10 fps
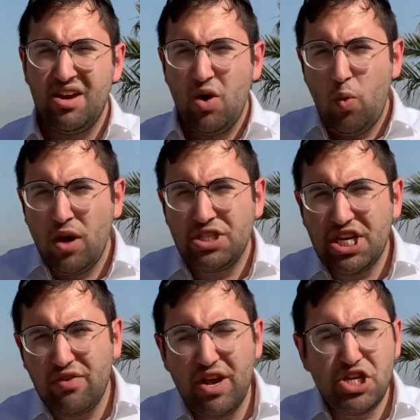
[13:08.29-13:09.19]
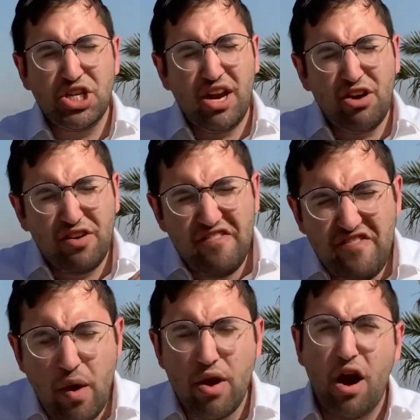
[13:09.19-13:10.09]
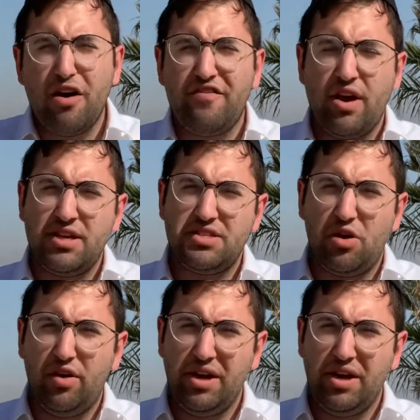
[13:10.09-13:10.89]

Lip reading: 1 generation. I heard a very horrifying story.